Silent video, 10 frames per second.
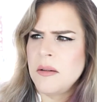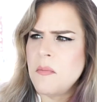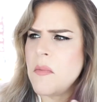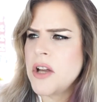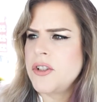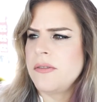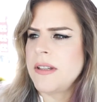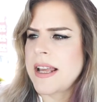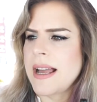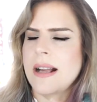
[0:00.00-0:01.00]
much of
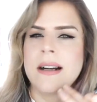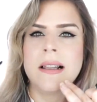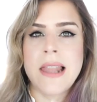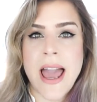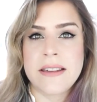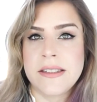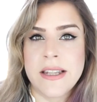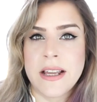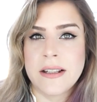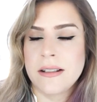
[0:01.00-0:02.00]
like a
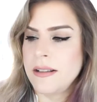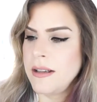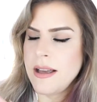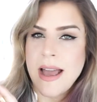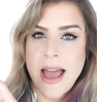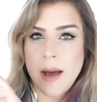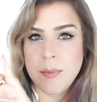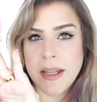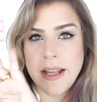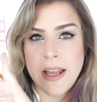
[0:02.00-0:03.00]
classic
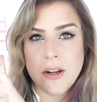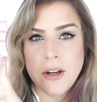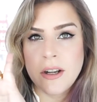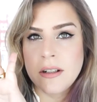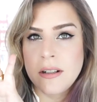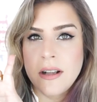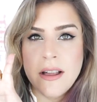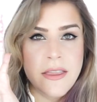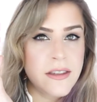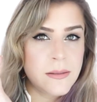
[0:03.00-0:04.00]
applicator
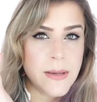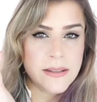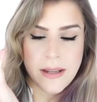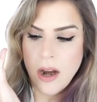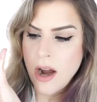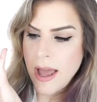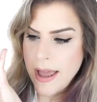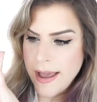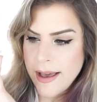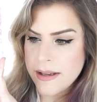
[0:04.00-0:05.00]
this mascara
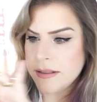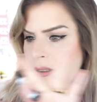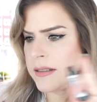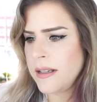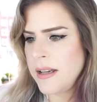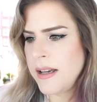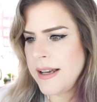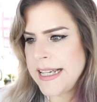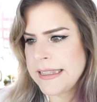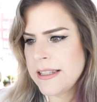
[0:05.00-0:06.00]
has.
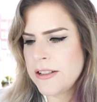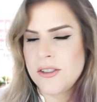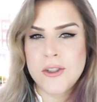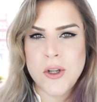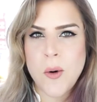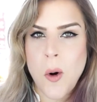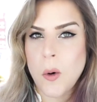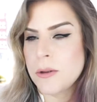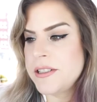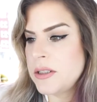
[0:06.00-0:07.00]
It looks so
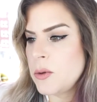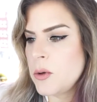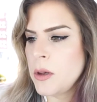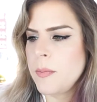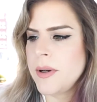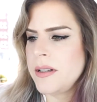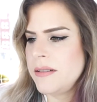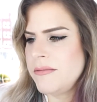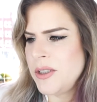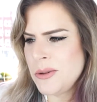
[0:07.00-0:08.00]
old school, but
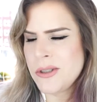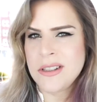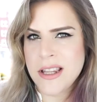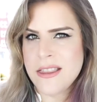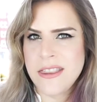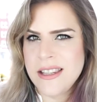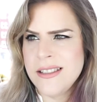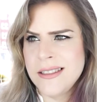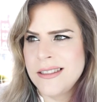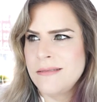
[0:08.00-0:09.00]
usually
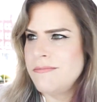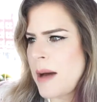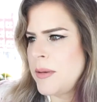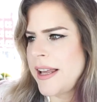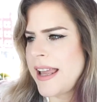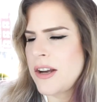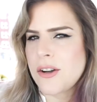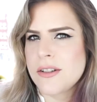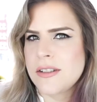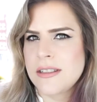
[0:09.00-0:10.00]
these
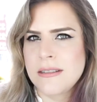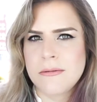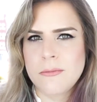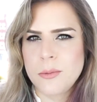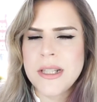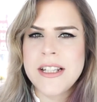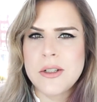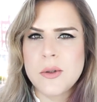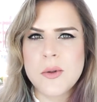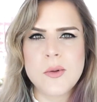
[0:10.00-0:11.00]
applicators really
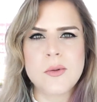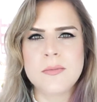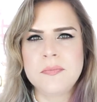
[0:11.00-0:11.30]
do